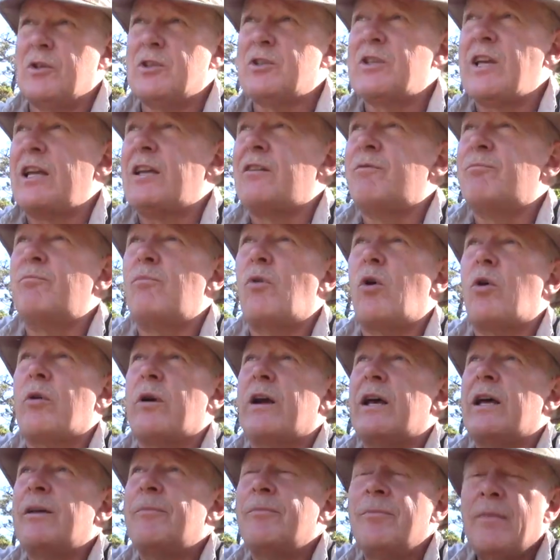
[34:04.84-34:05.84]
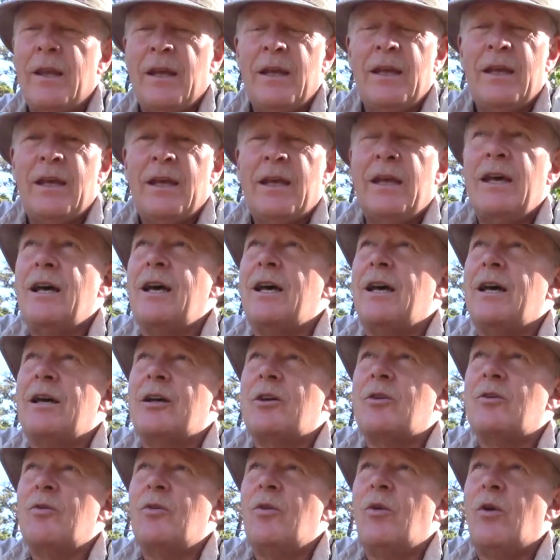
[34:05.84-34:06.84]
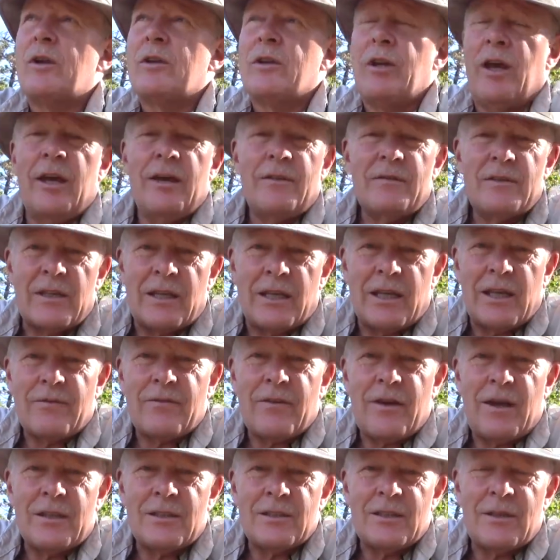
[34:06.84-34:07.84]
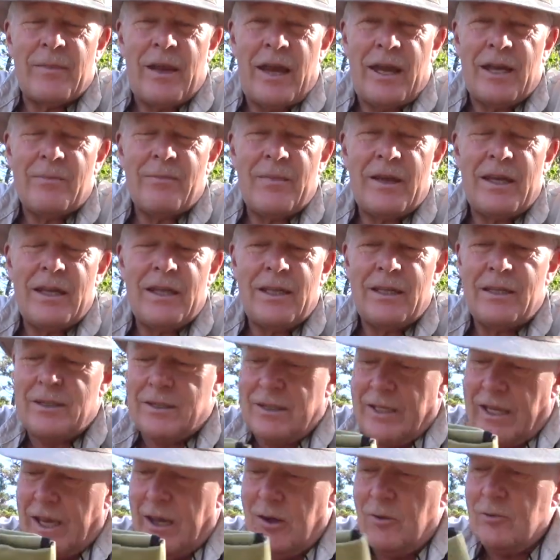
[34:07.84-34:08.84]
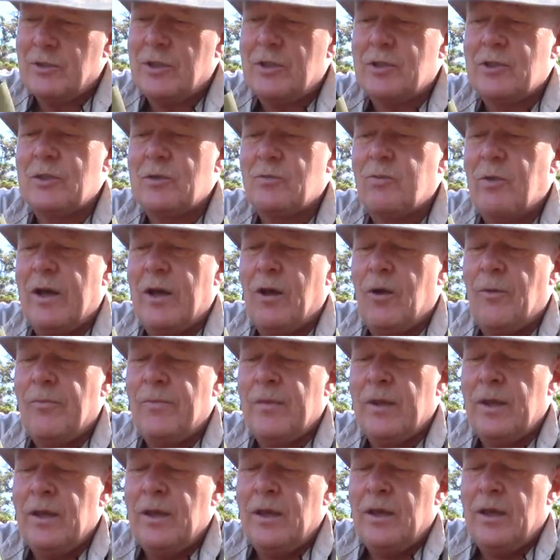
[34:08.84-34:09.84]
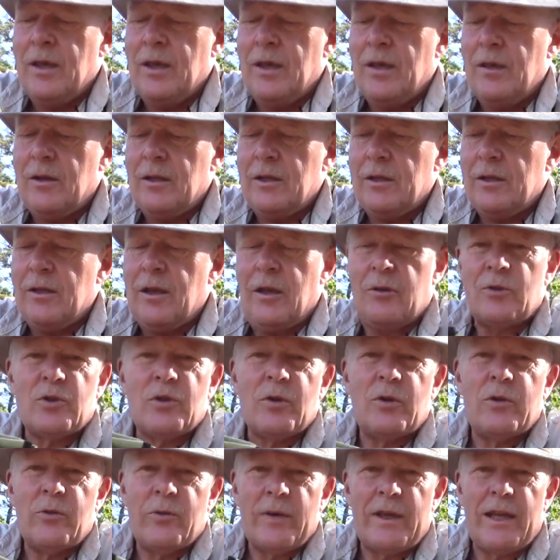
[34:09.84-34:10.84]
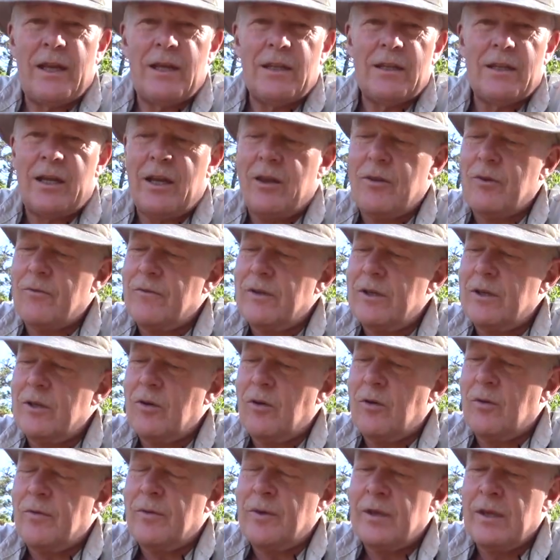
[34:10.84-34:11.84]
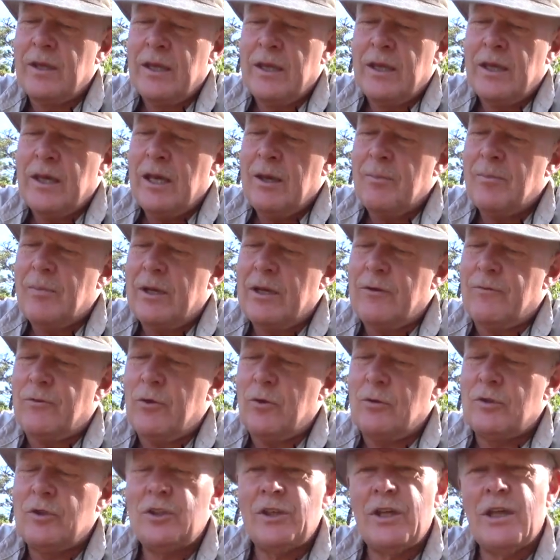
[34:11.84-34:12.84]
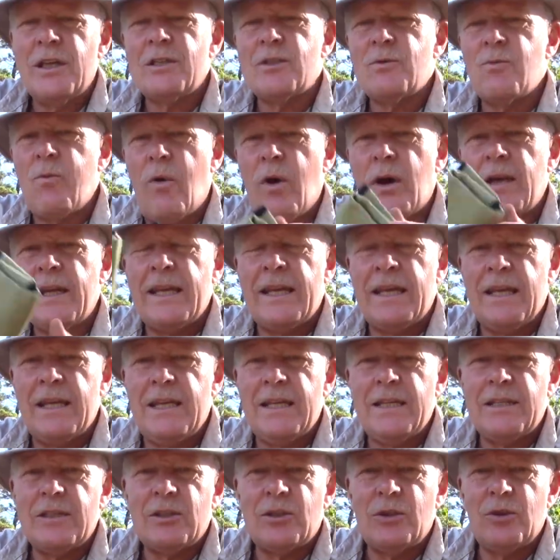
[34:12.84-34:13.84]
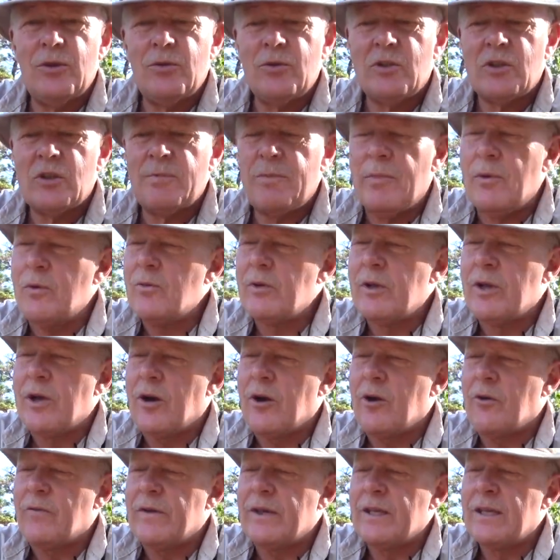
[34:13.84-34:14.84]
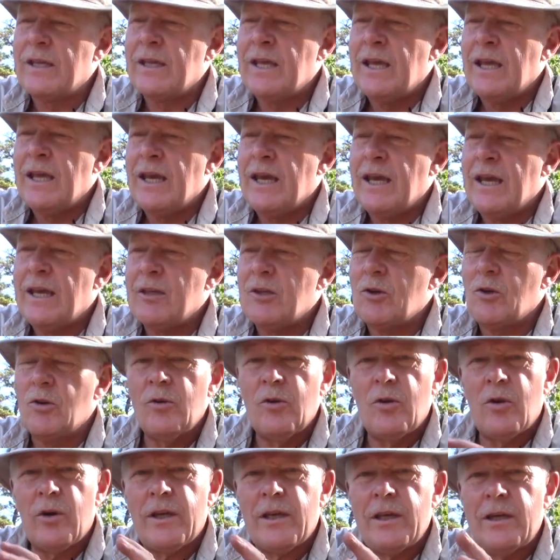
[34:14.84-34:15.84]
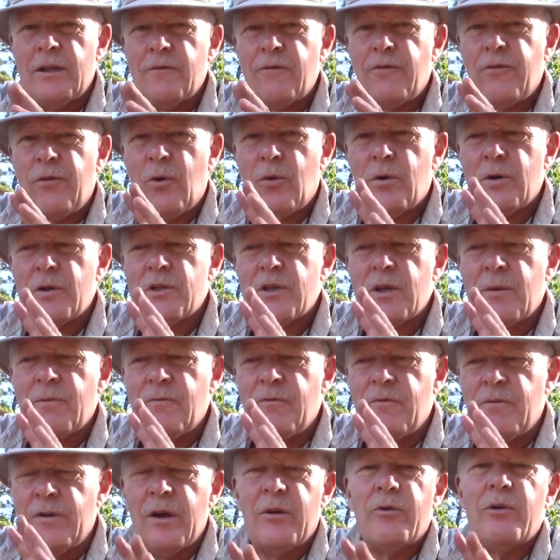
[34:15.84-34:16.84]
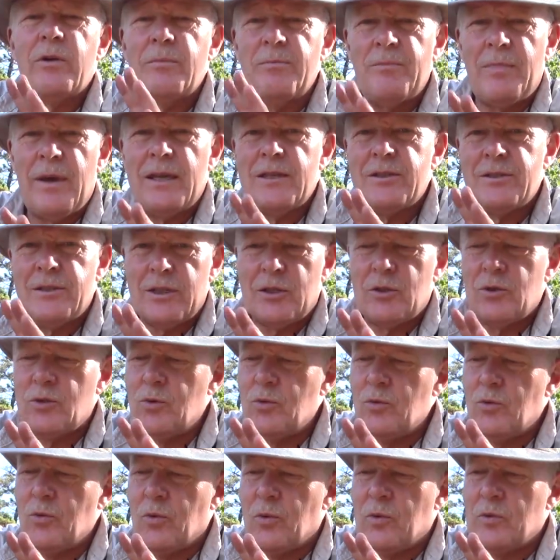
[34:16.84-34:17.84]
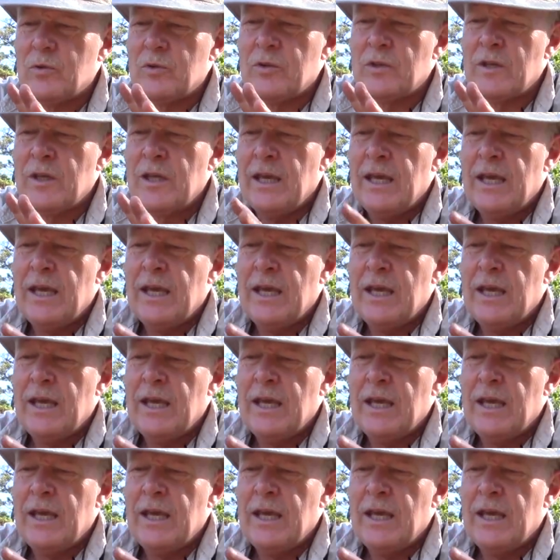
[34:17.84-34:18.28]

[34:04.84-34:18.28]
set of Mora uh, hook knives and I've got some handmade gouges as well. I'll, uh, I'll show you again in another video. But if you just want to get into spoon carving and you're looking for some very basic tools,